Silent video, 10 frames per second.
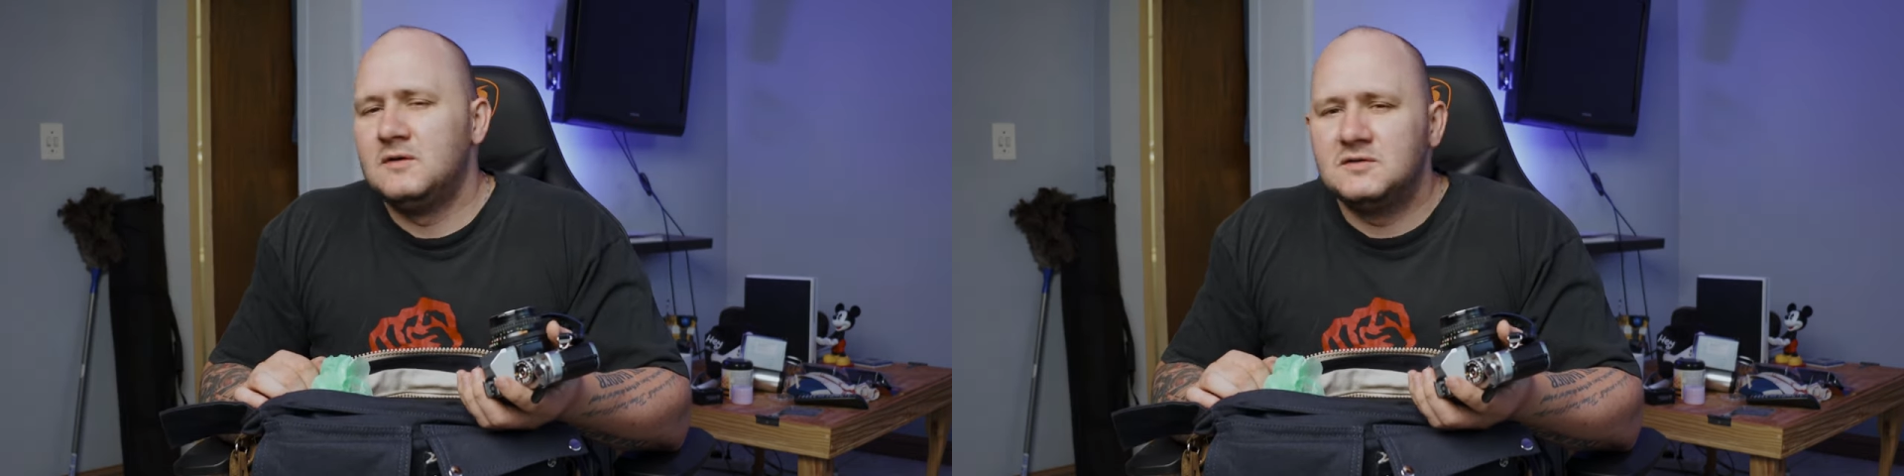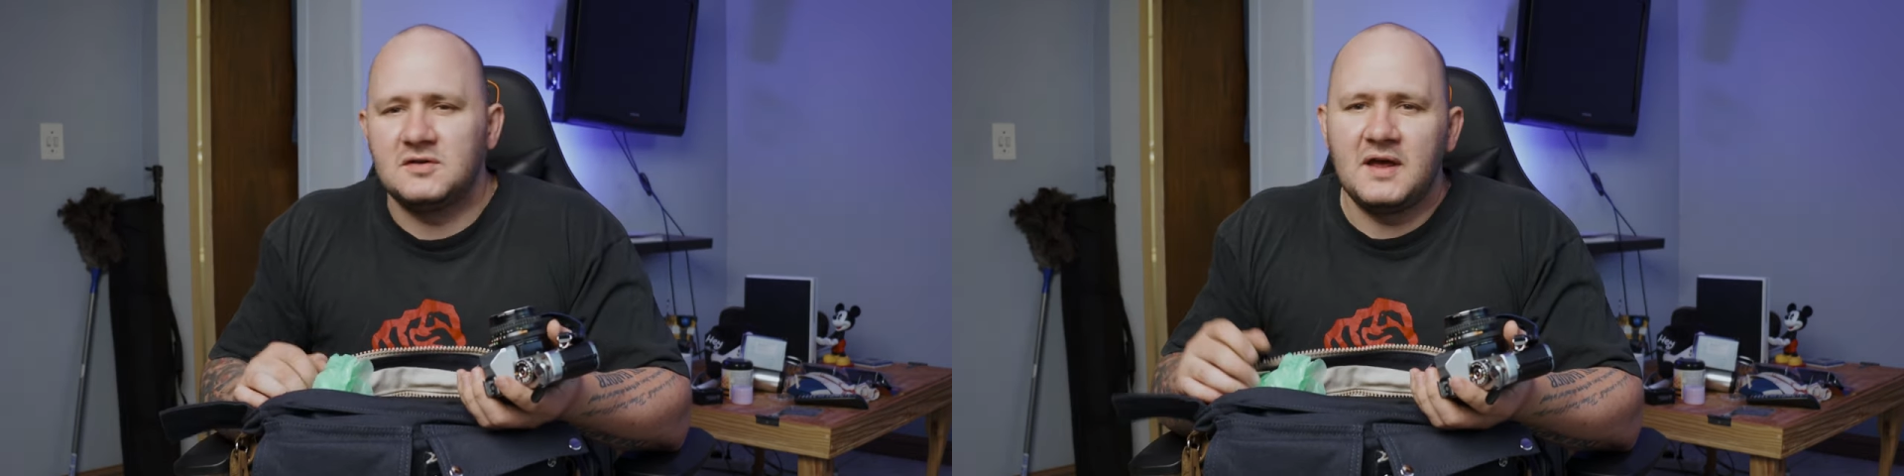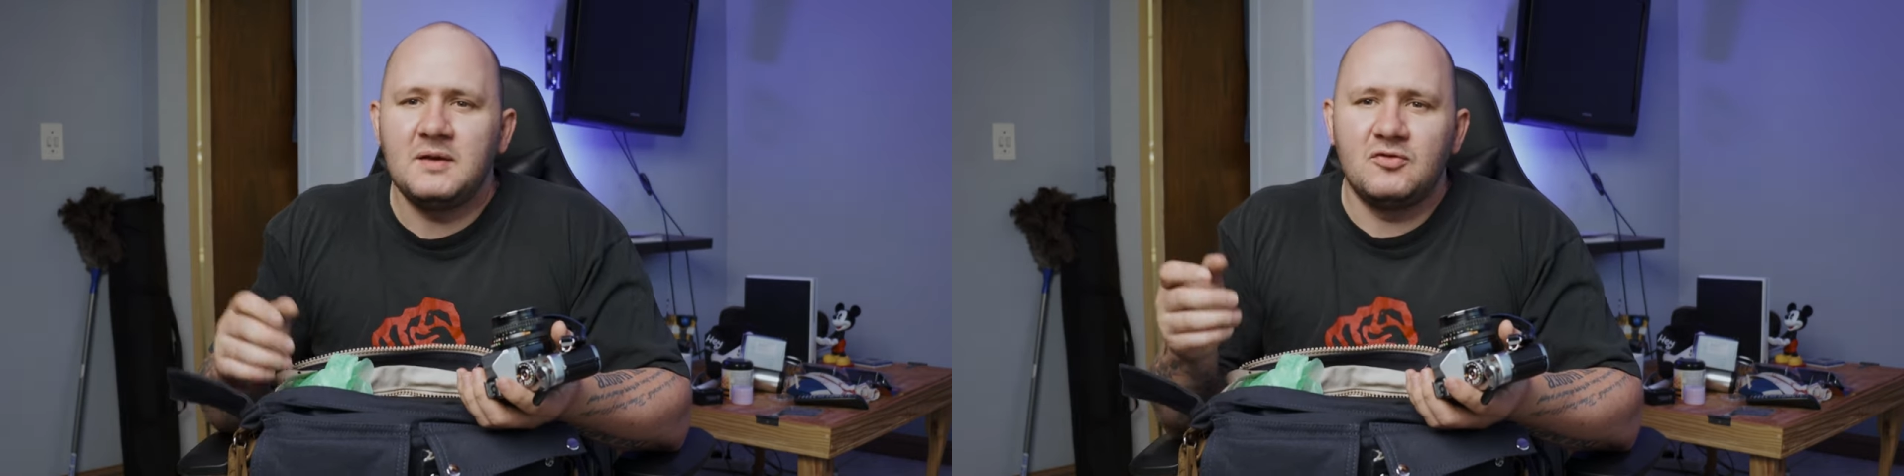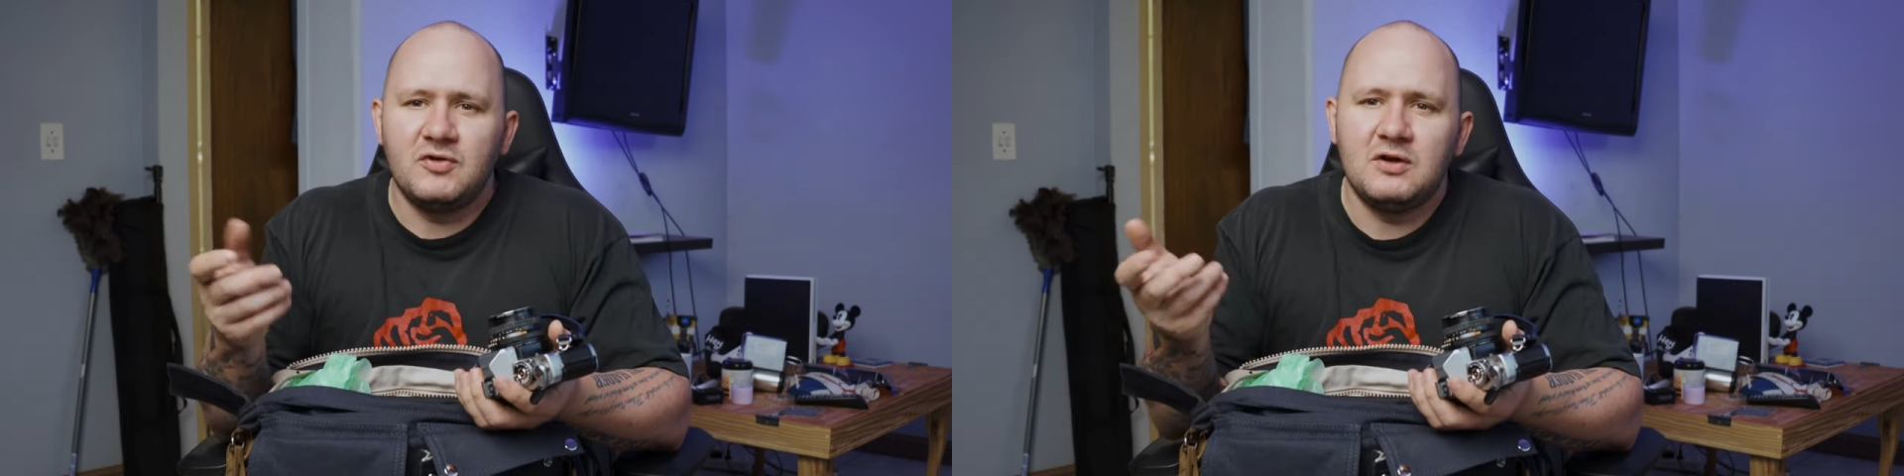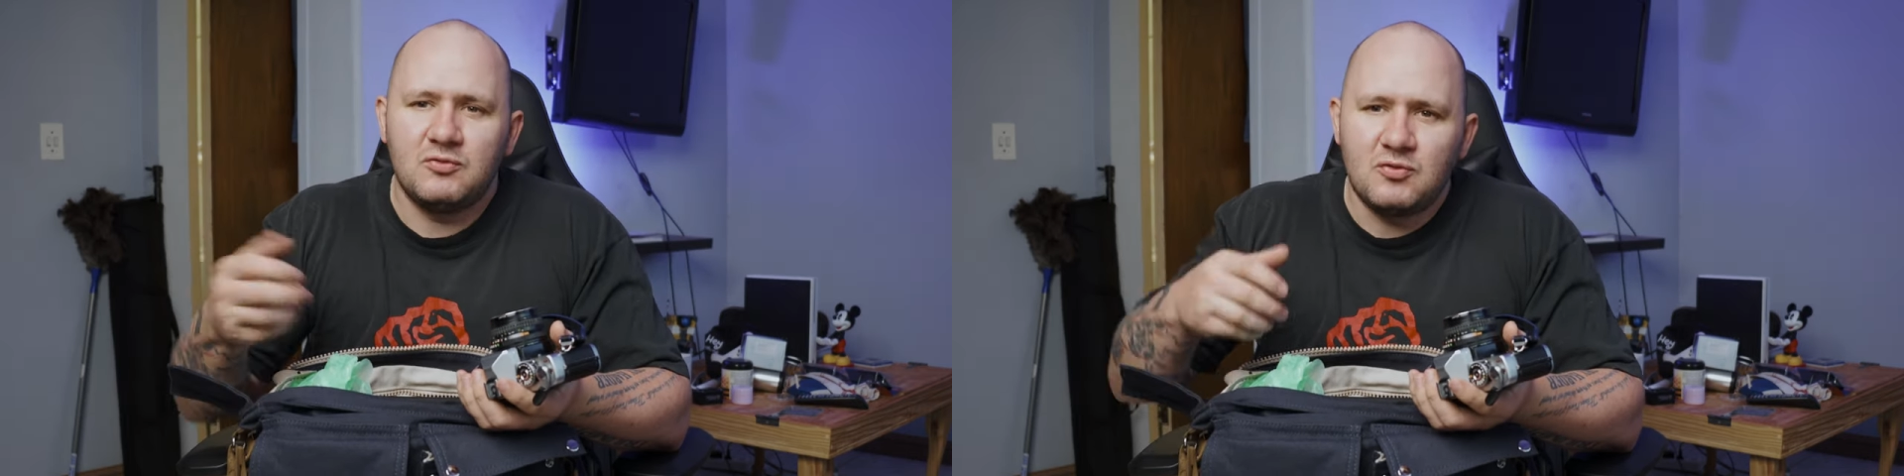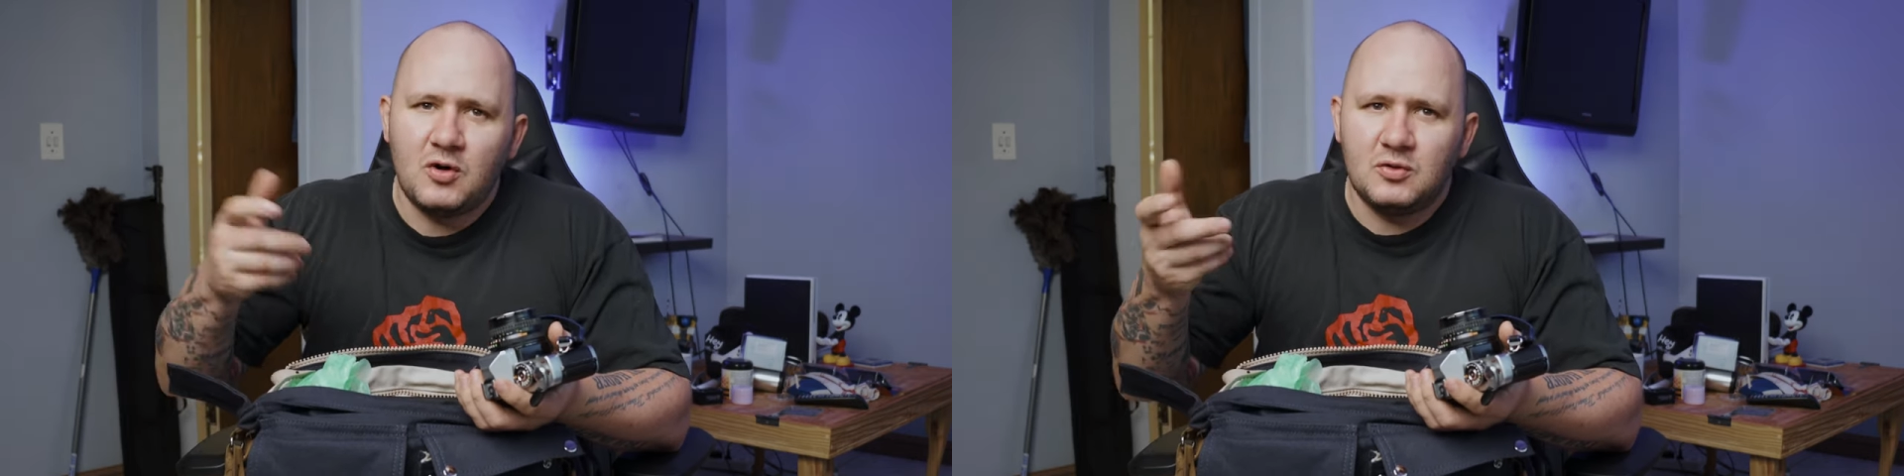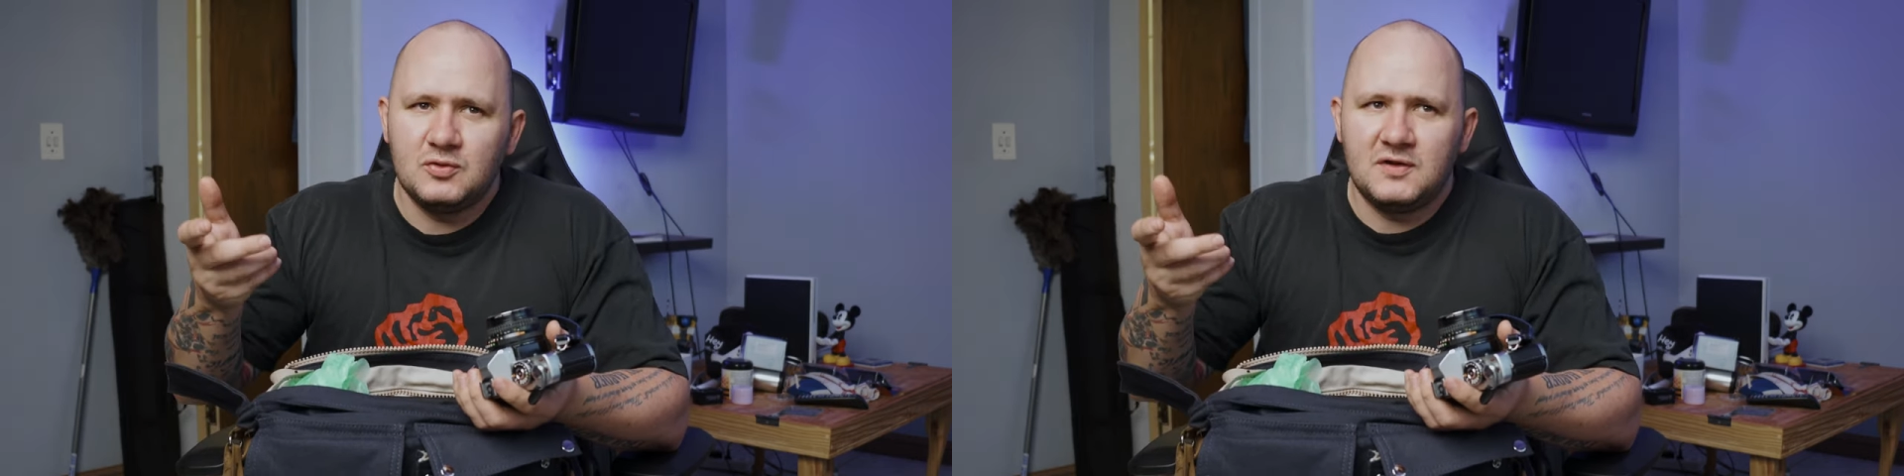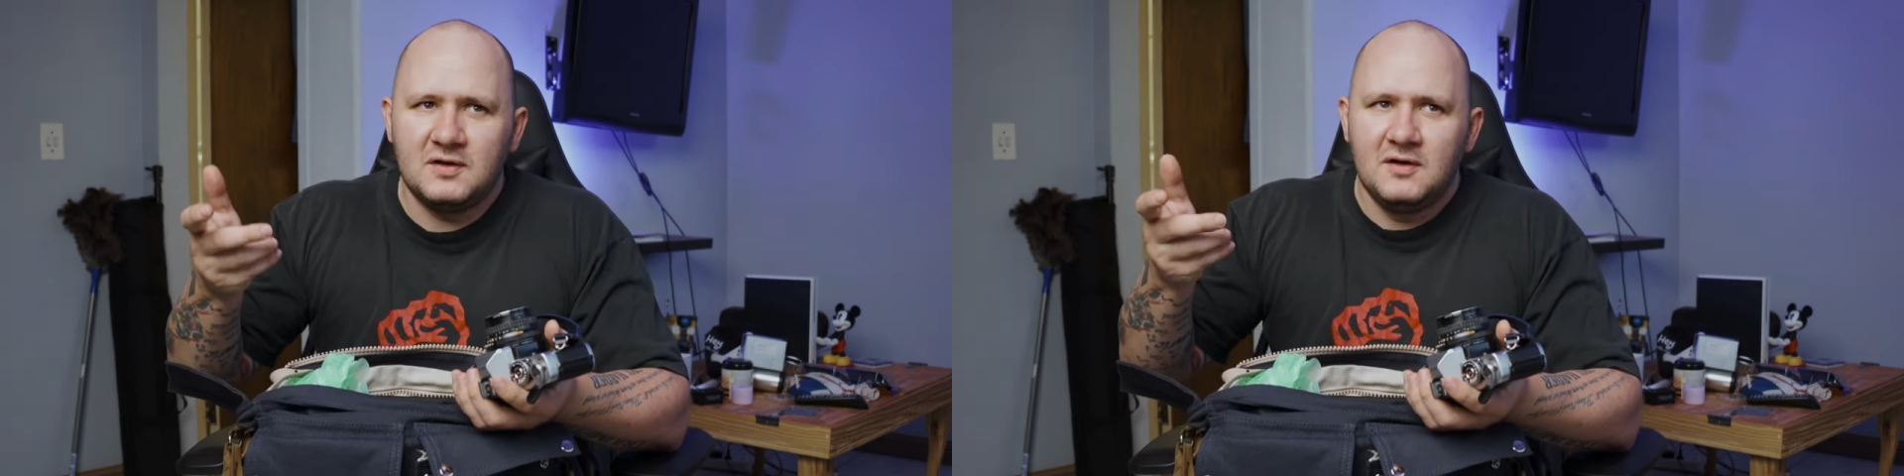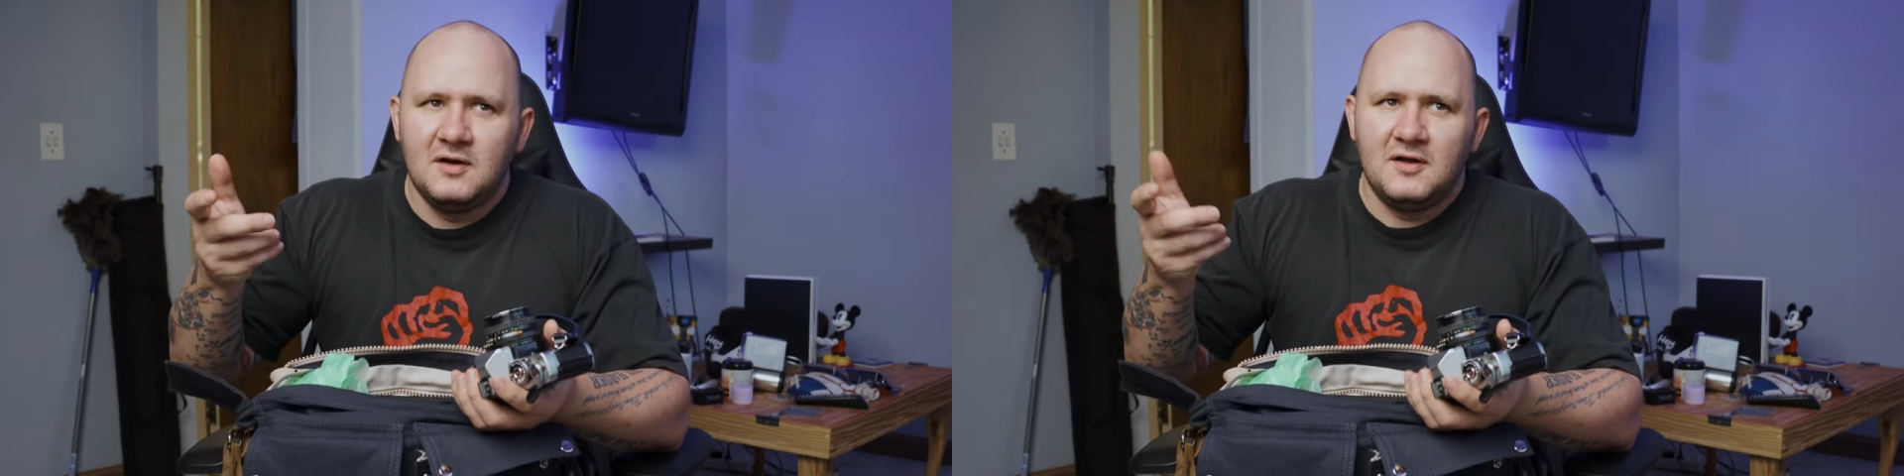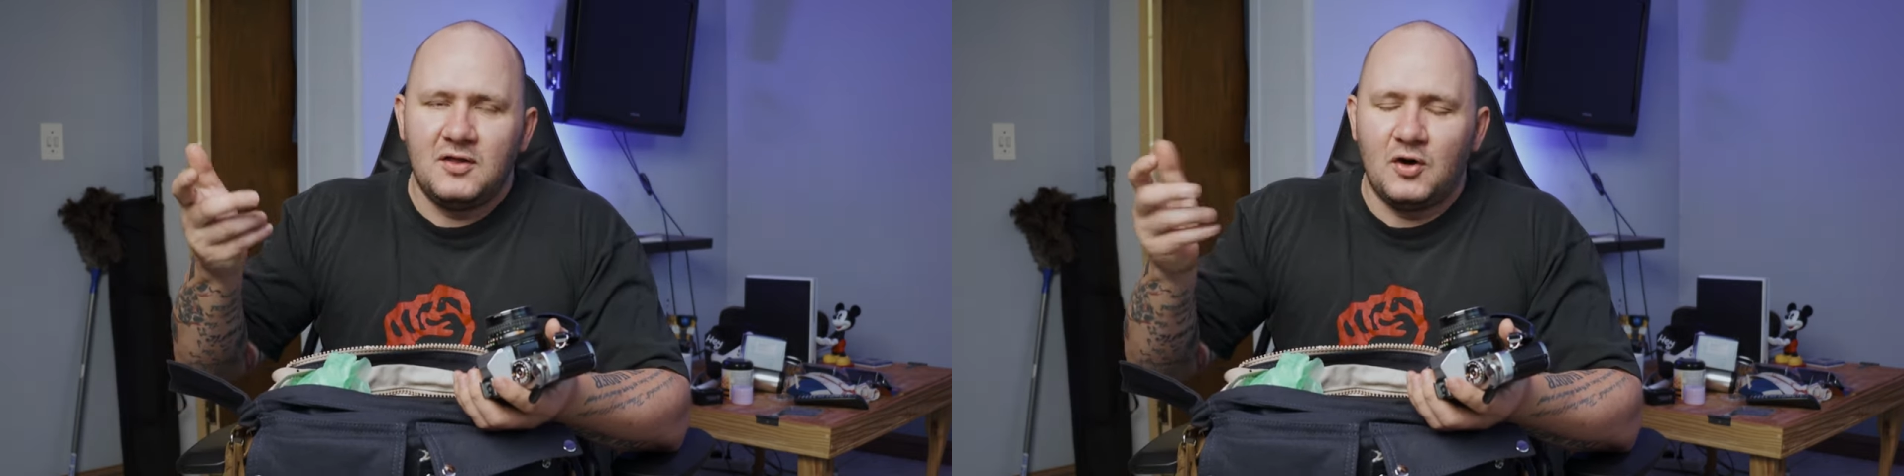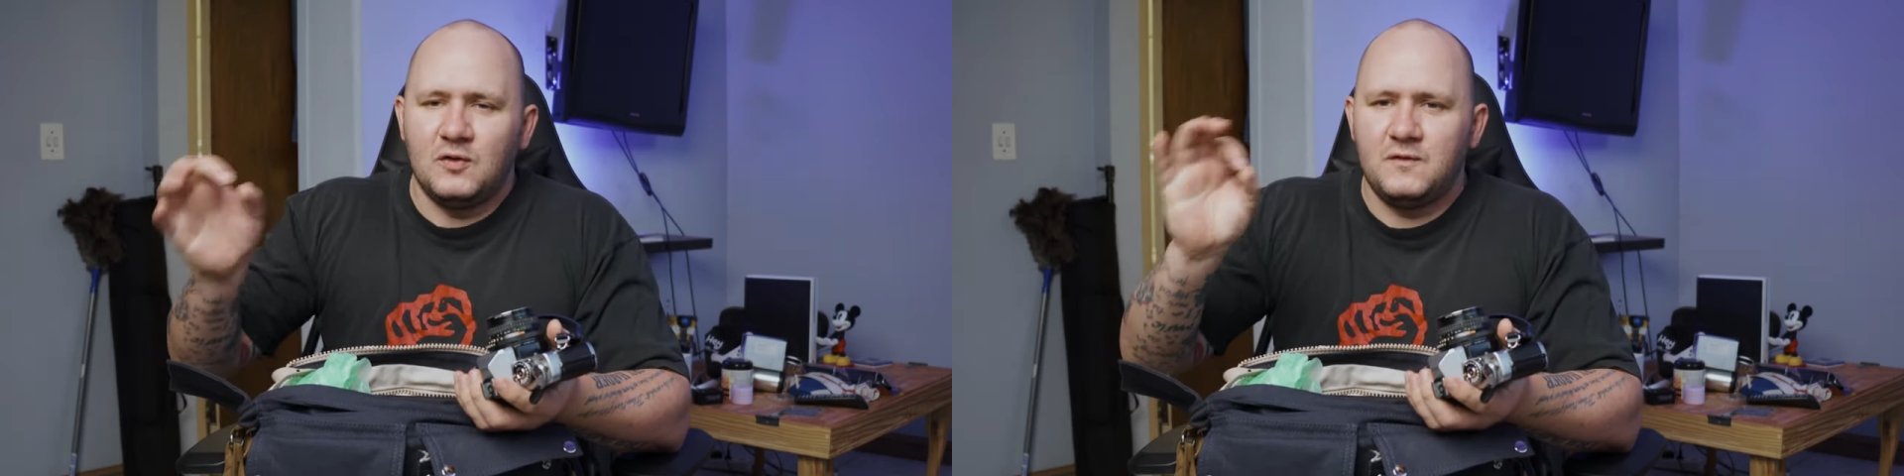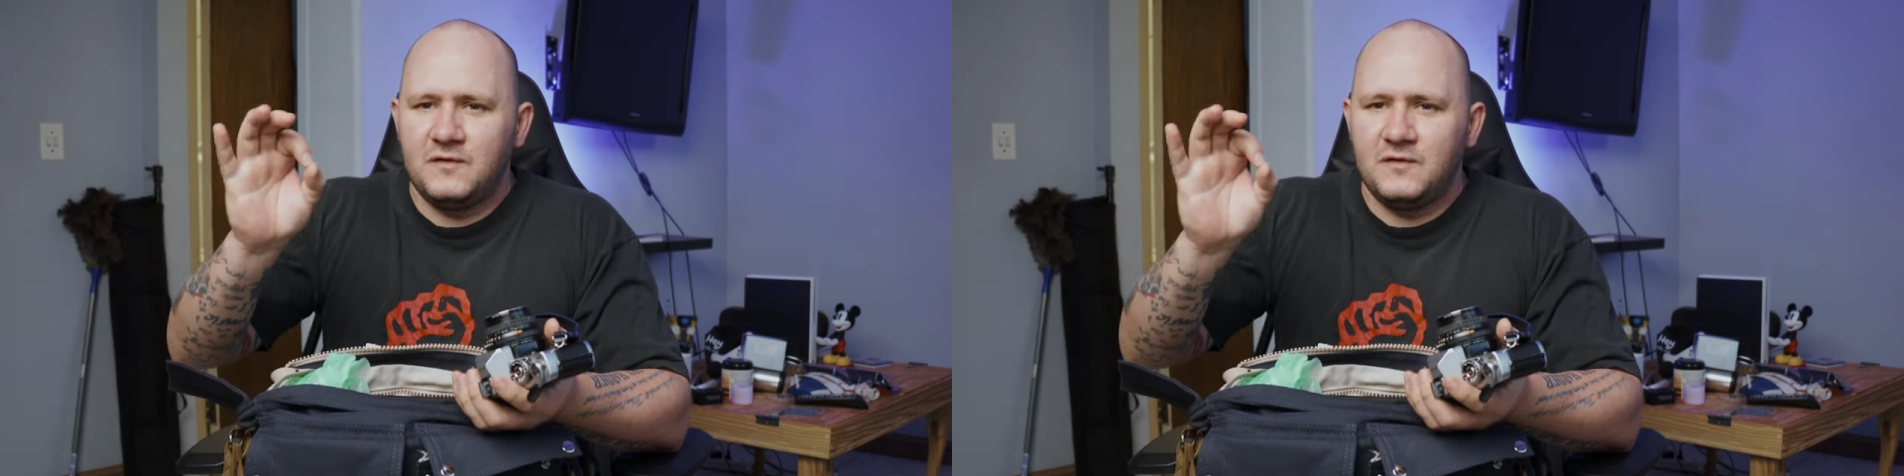So they re-rolled the old